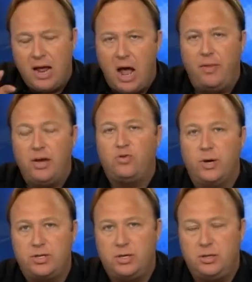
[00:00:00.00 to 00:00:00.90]
how they
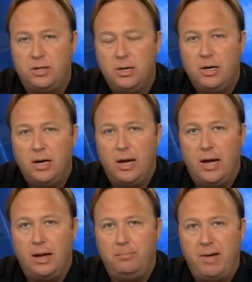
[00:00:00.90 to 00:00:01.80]
twist it,
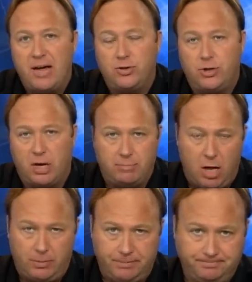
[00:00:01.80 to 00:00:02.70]
uh, Pastor Chuck
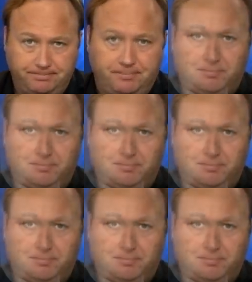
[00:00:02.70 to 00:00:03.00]
Baldwin.